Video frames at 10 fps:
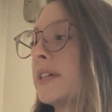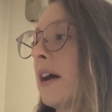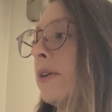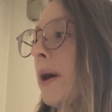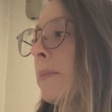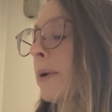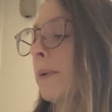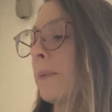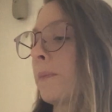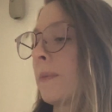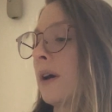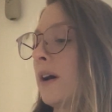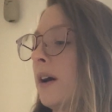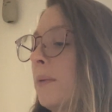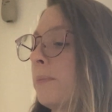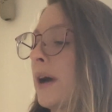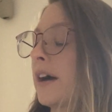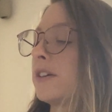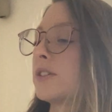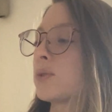down, up
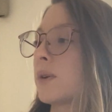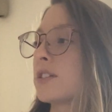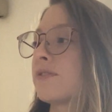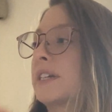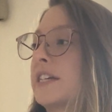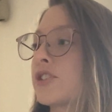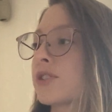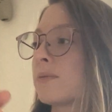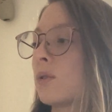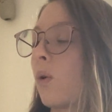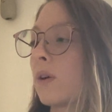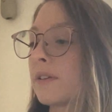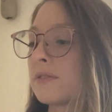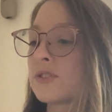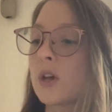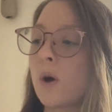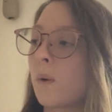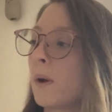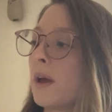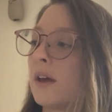pattern twice for each chord.
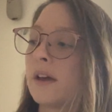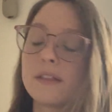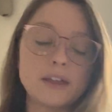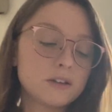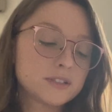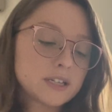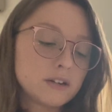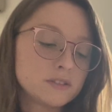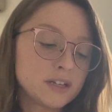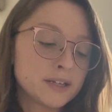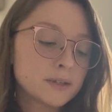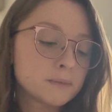So that'll sound like.